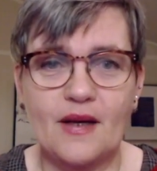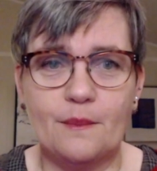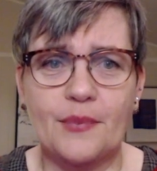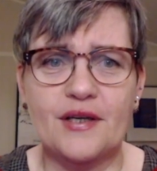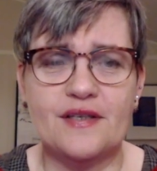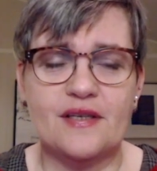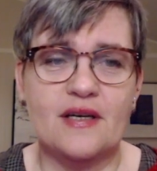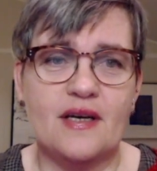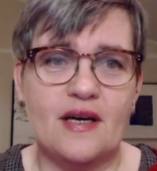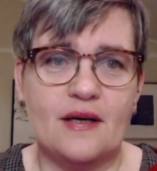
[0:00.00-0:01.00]
But
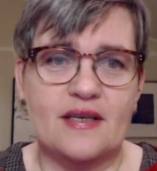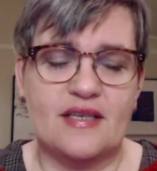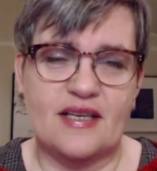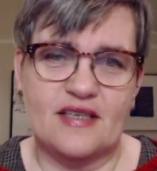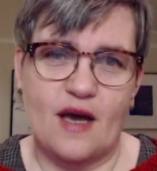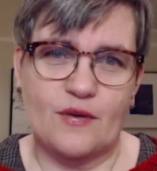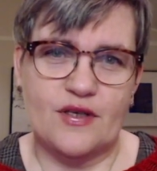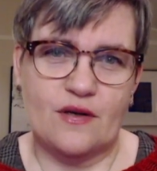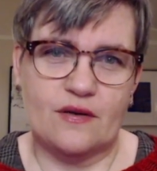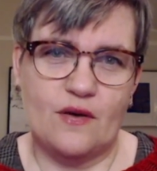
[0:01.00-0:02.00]
since I was
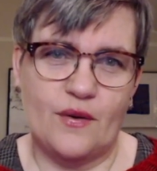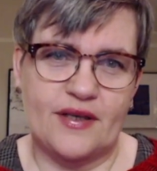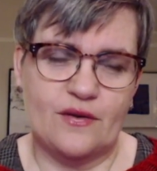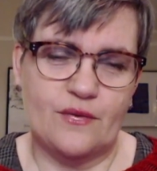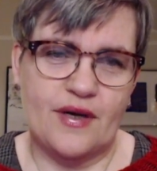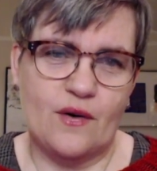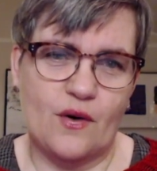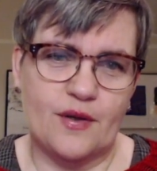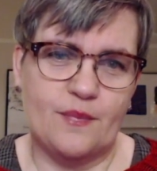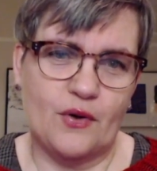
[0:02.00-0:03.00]
going to
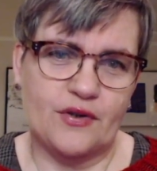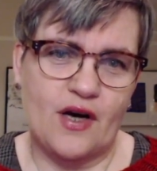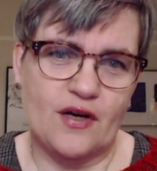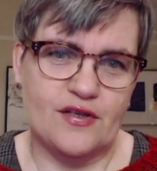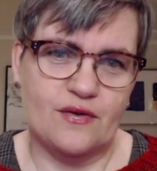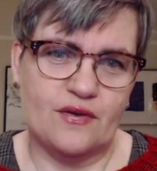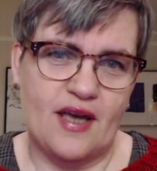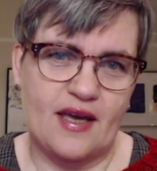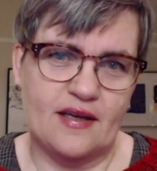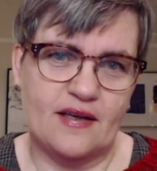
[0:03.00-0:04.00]
record a podcast
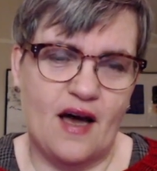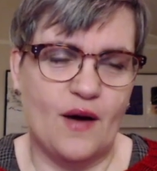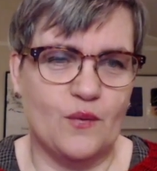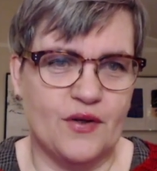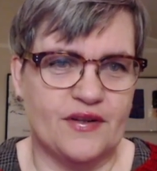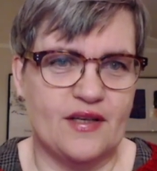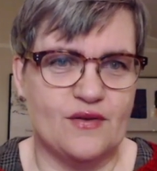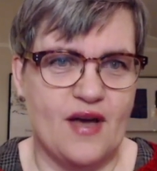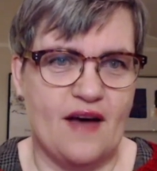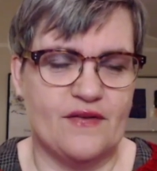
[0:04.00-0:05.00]
today, I wanted
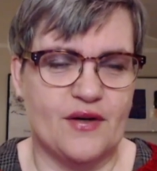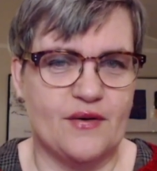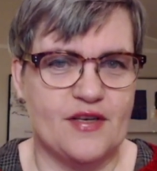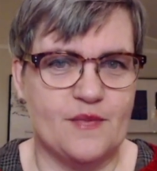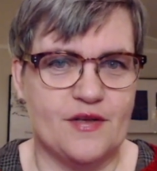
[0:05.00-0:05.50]
to have the Christmas